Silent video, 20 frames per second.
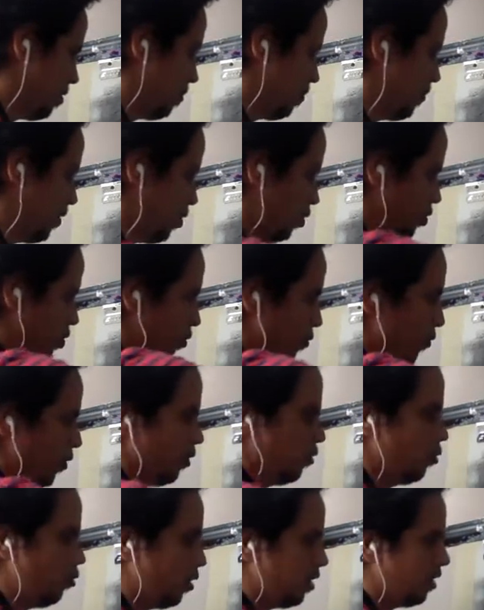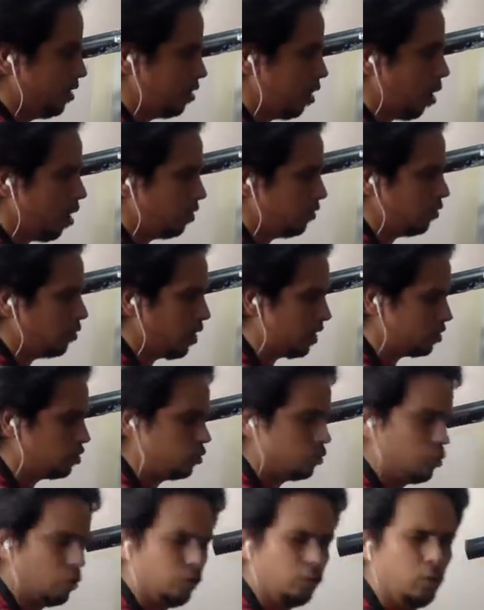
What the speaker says: Because if we do it in all directions, it's